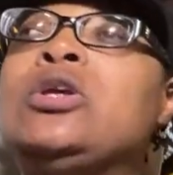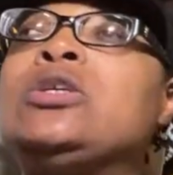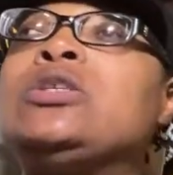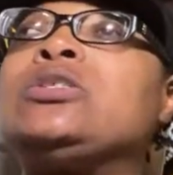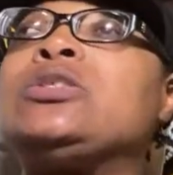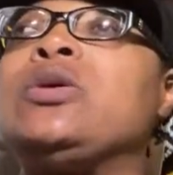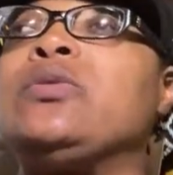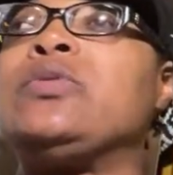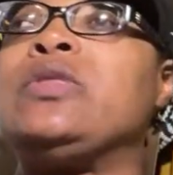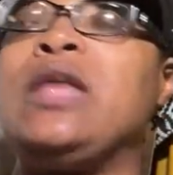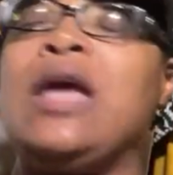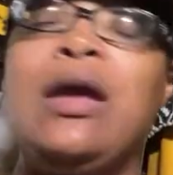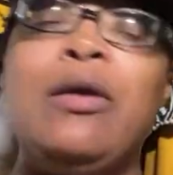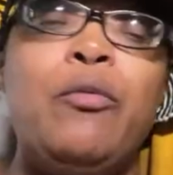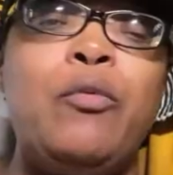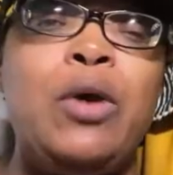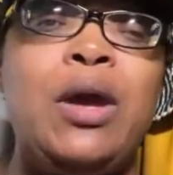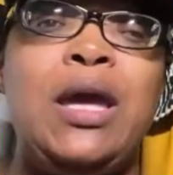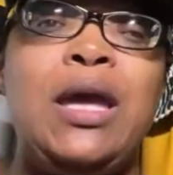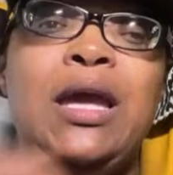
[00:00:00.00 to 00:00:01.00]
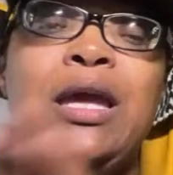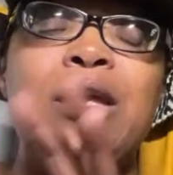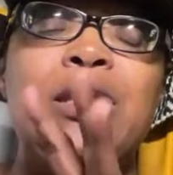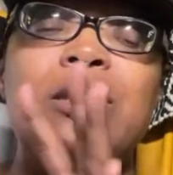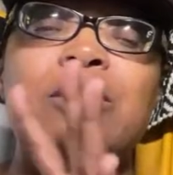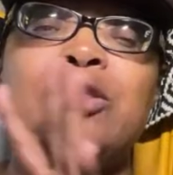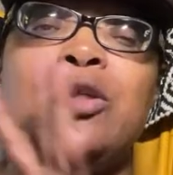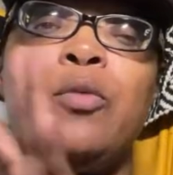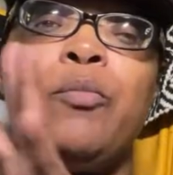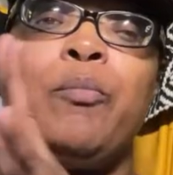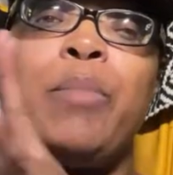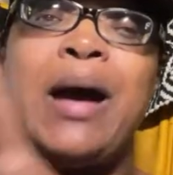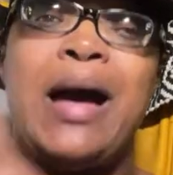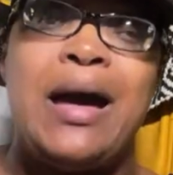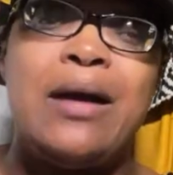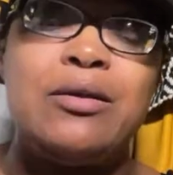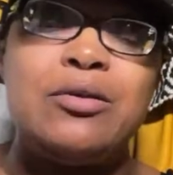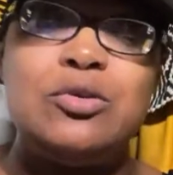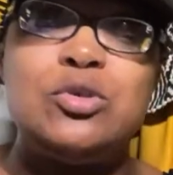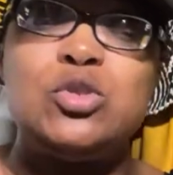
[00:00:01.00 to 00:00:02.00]
so that way the
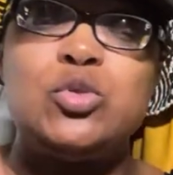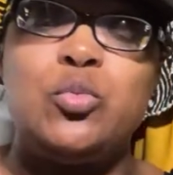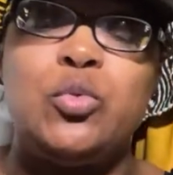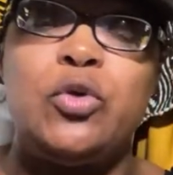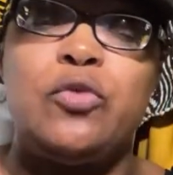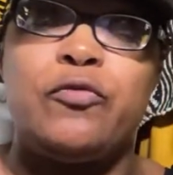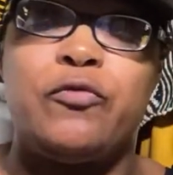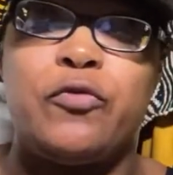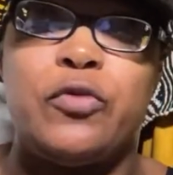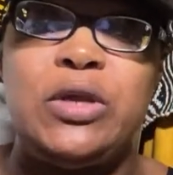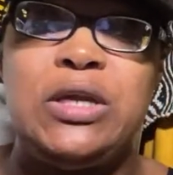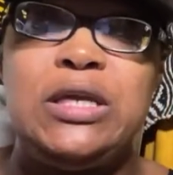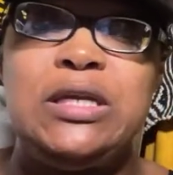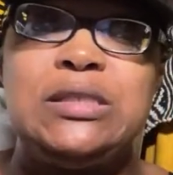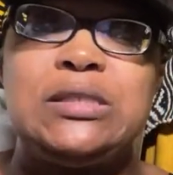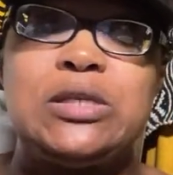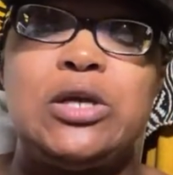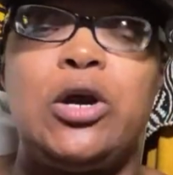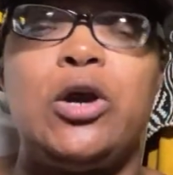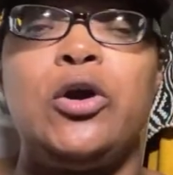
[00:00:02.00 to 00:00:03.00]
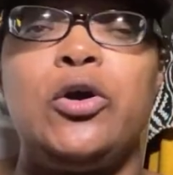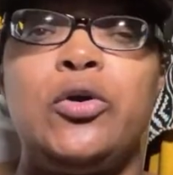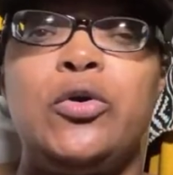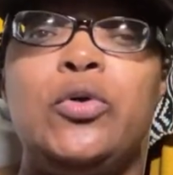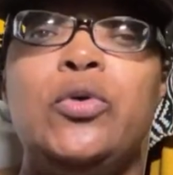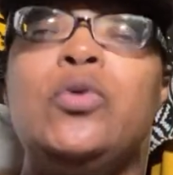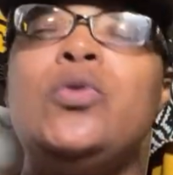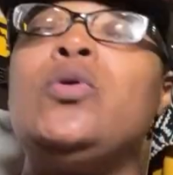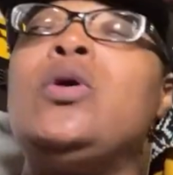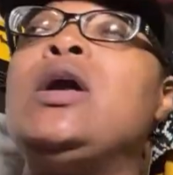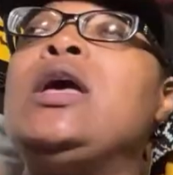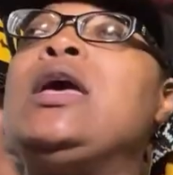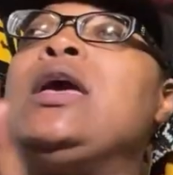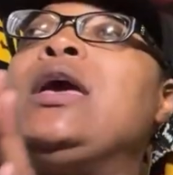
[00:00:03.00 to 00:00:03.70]
bottles will freeze cold.